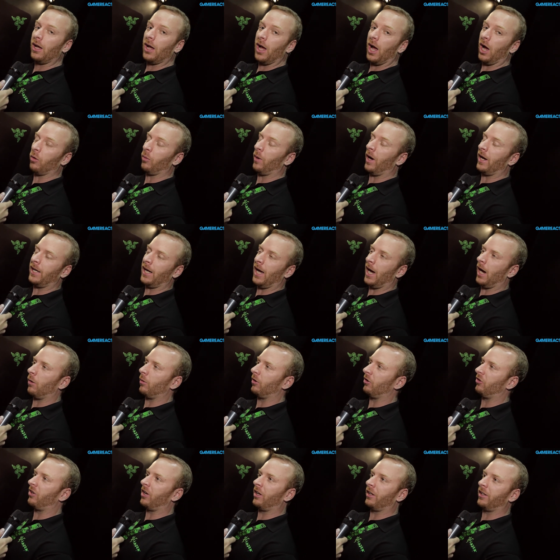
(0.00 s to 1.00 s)
Uh, right now, we're
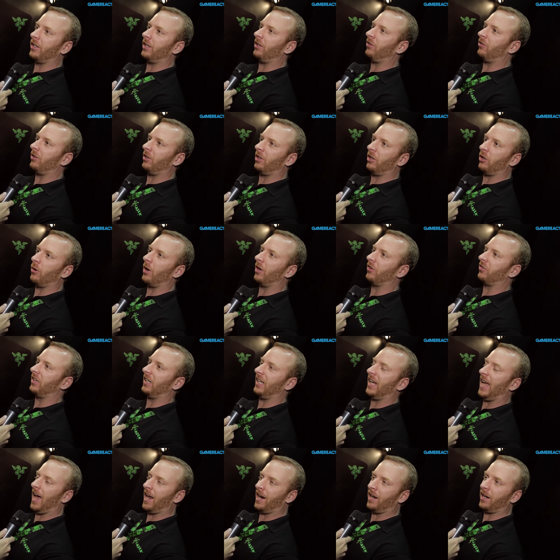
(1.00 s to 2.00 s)
selling these in the U.S. and
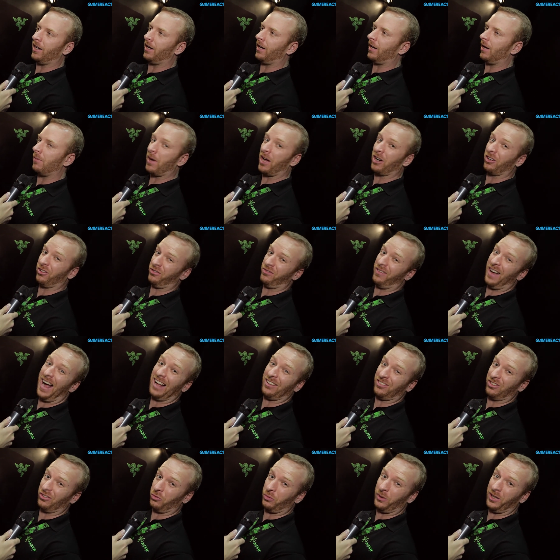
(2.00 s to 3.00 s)
Canada about as
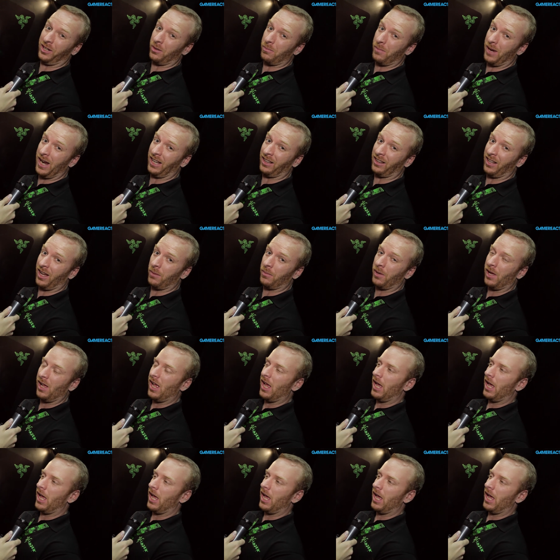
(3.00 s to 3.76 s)
fast as we can make them.